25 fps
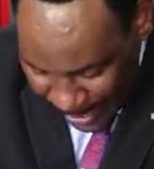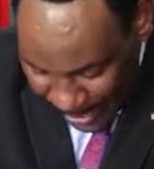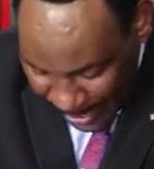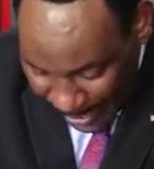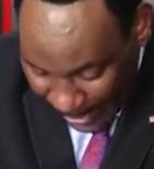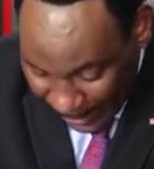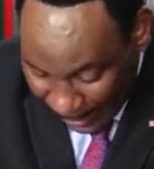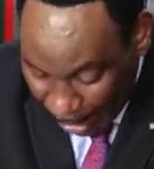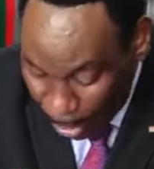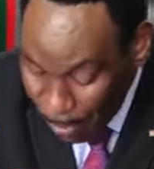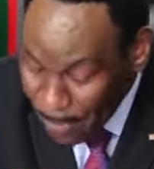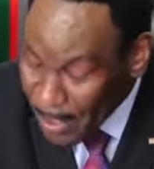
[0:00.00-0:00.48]

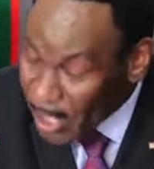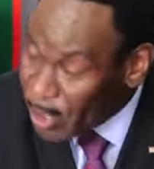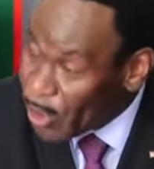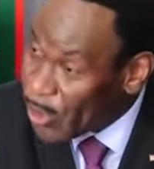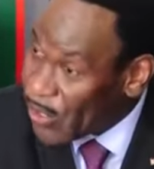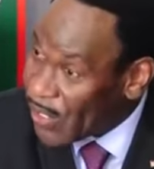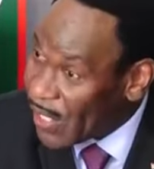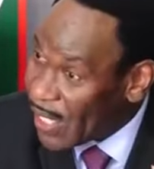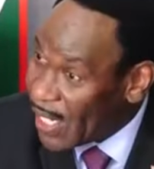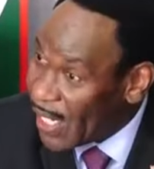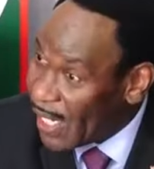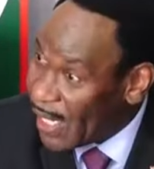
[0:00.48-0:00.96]
Allow me
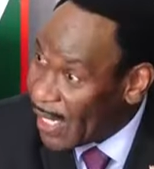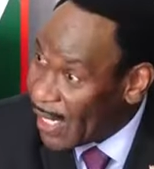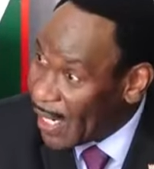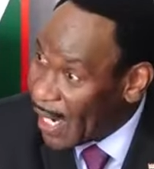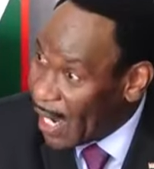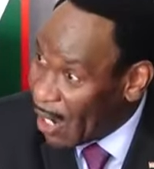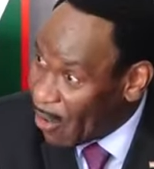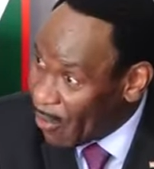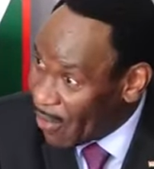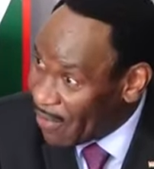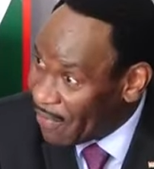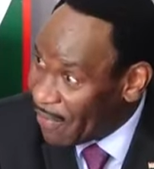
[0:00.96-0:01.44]
to say,
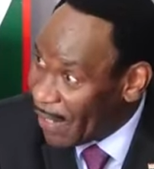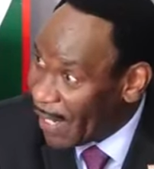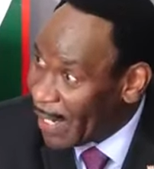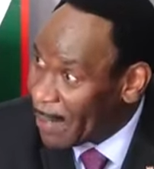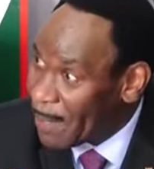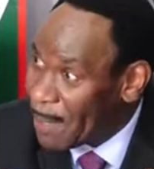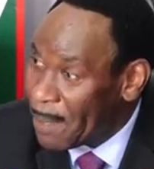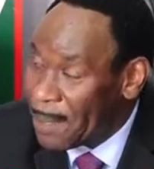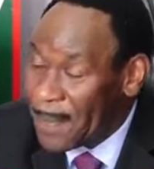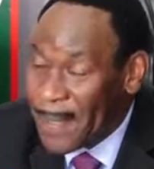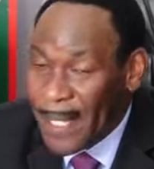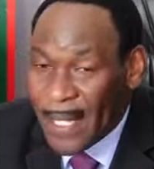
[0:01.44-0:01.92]
however,
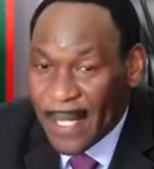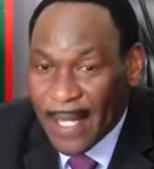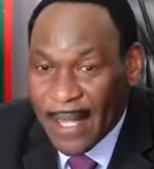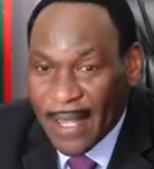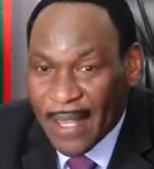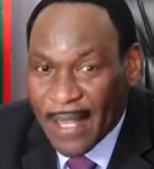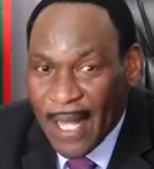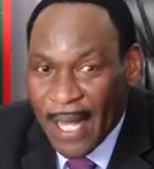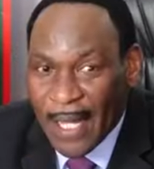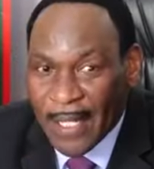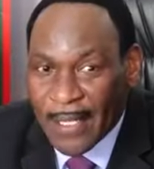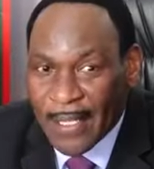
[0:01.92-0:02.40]

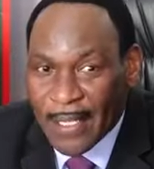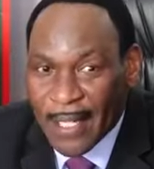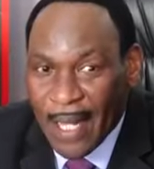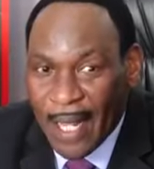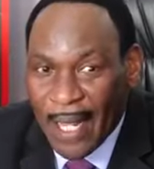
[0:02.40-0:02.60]
that